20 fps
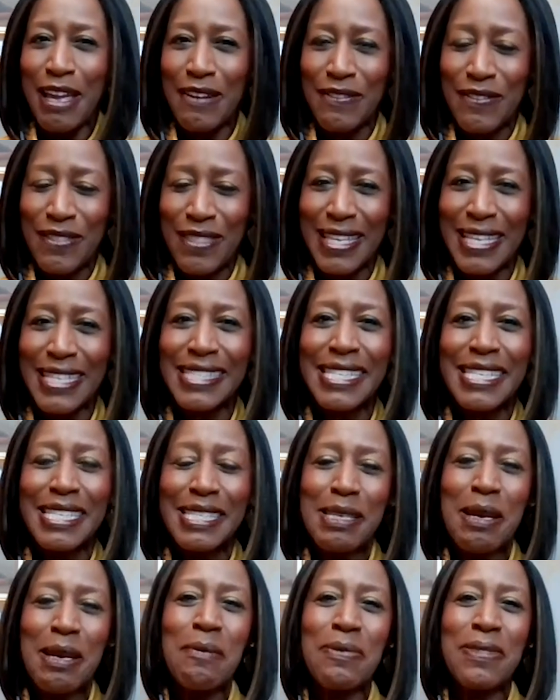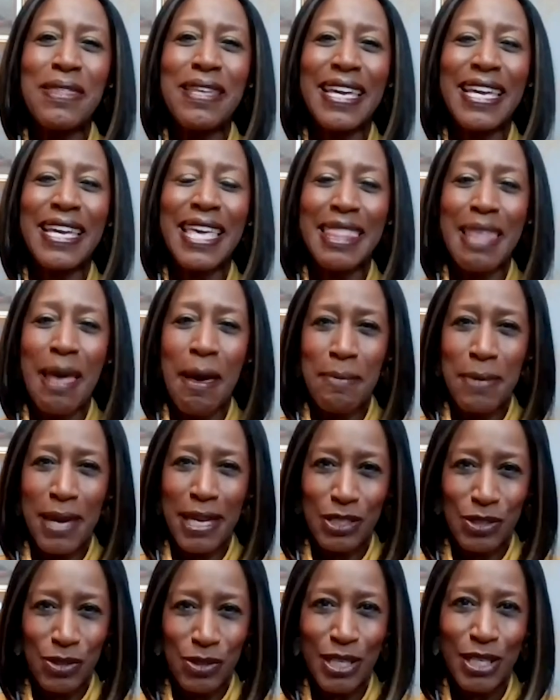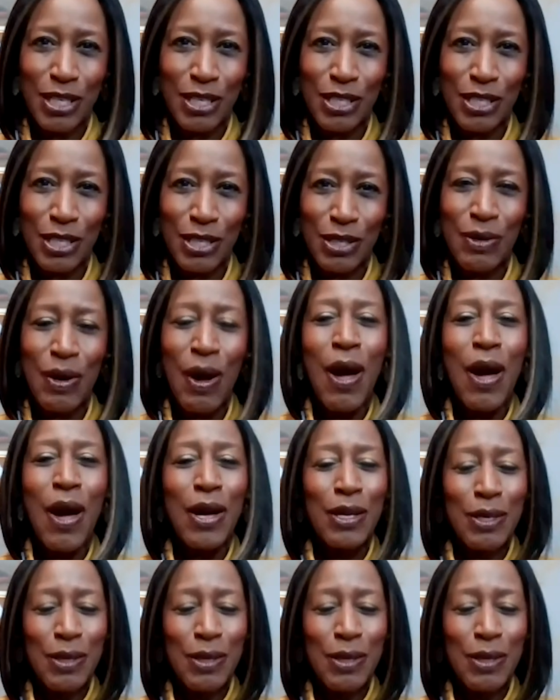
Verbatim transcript: If this is something that may trigger you,